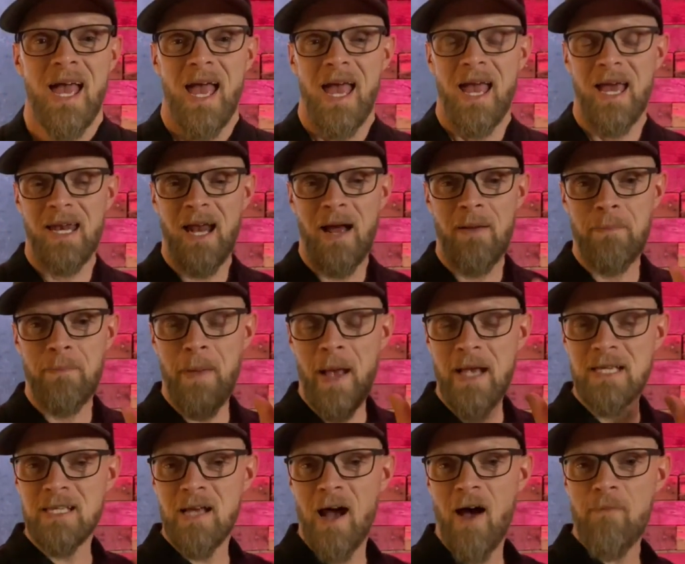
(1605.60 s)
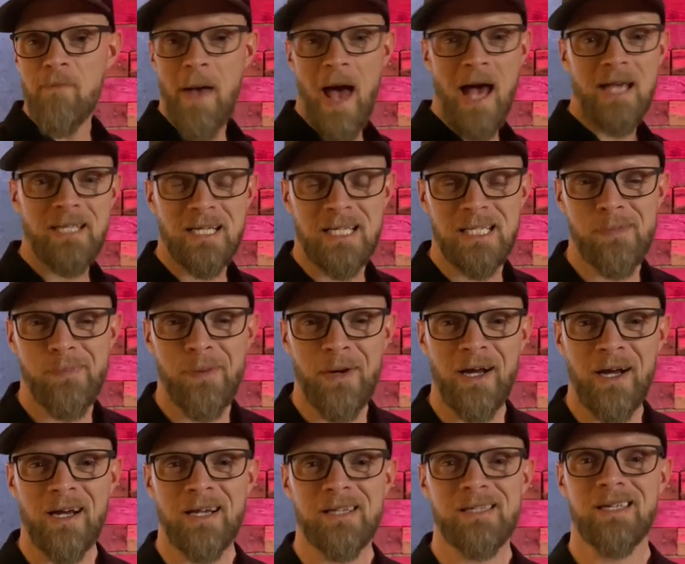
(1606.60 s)
and I'm basing off past
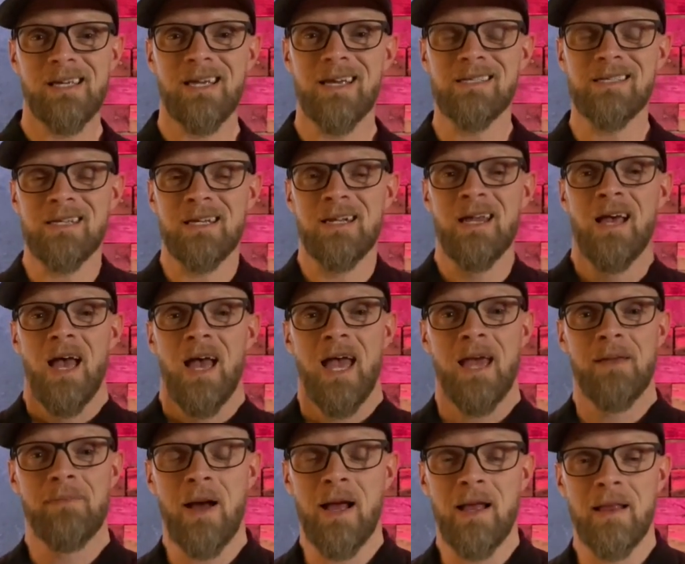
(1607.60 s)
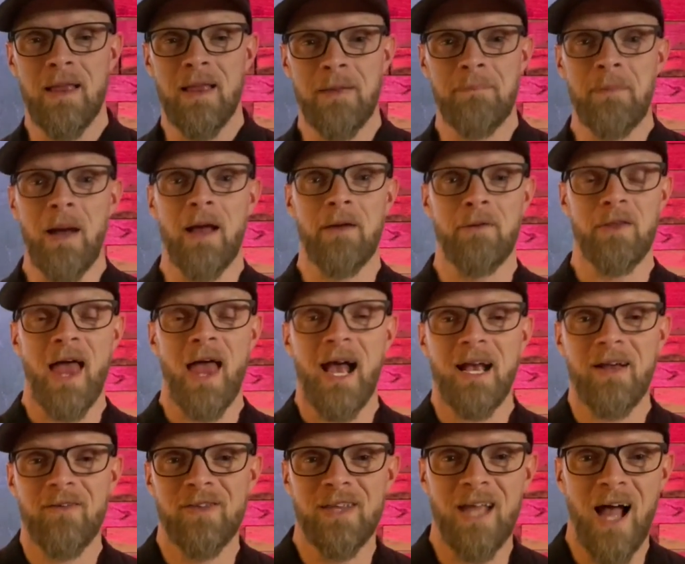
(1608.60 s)
experiences and my
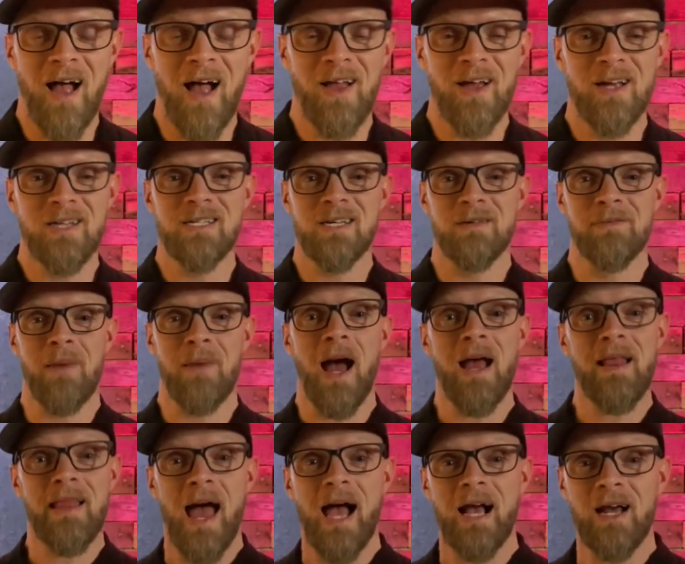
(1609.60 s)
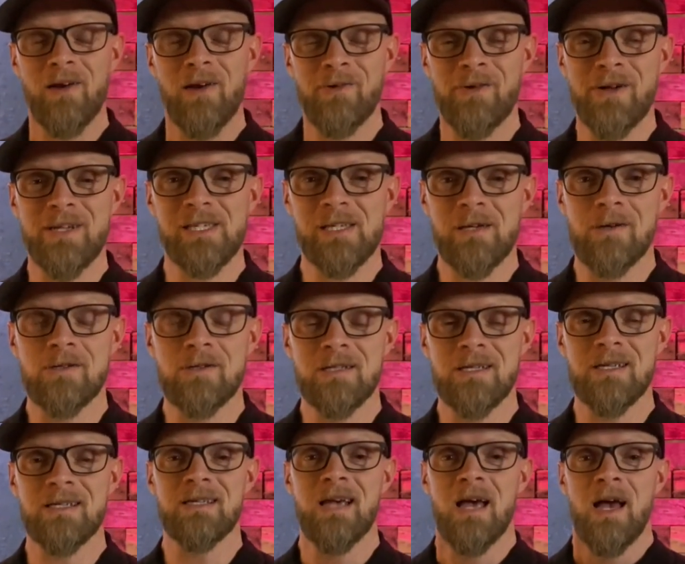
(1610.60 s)
lack of knowledge and my lack of
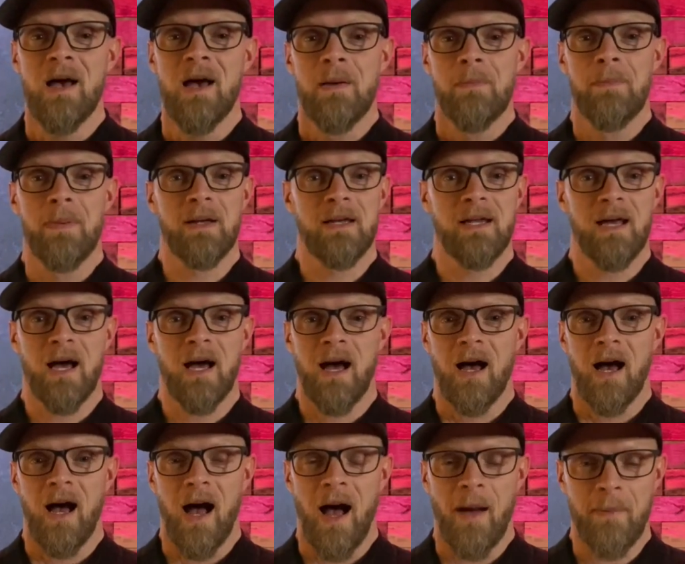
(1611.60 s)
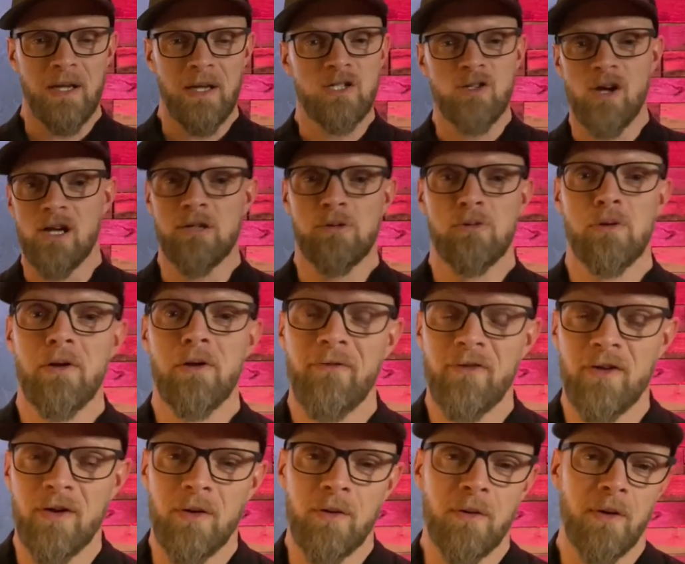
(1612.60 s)
resources, but I'm going to trust with
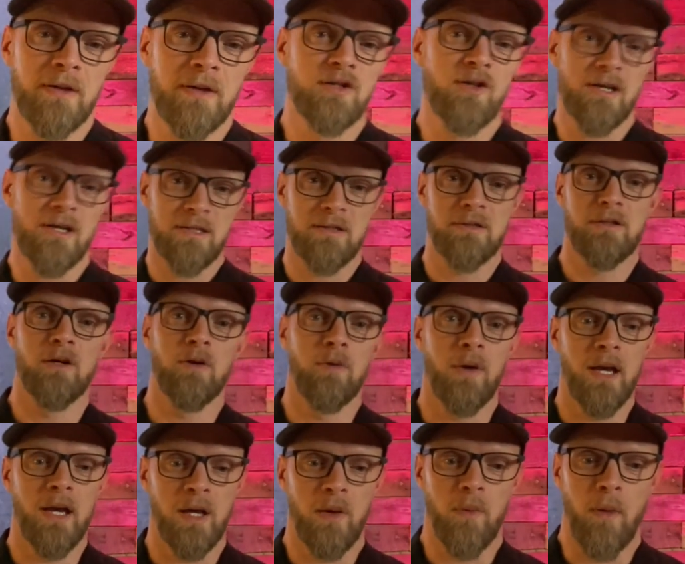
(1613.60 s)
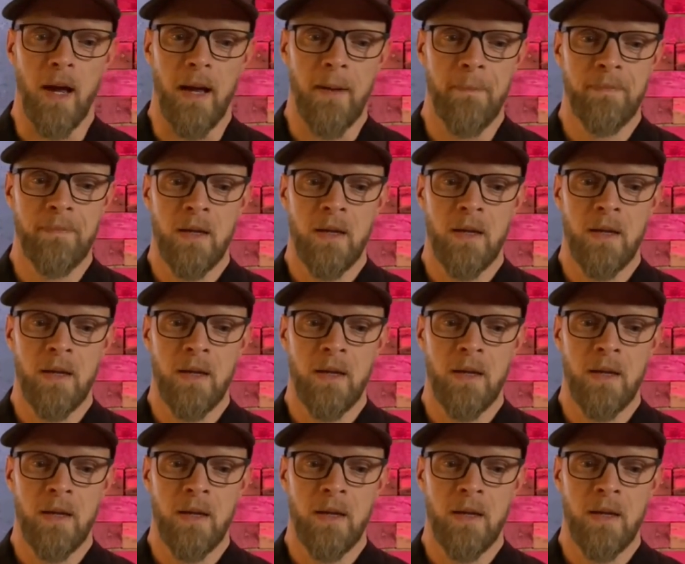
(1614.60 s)
you and trust you anyway.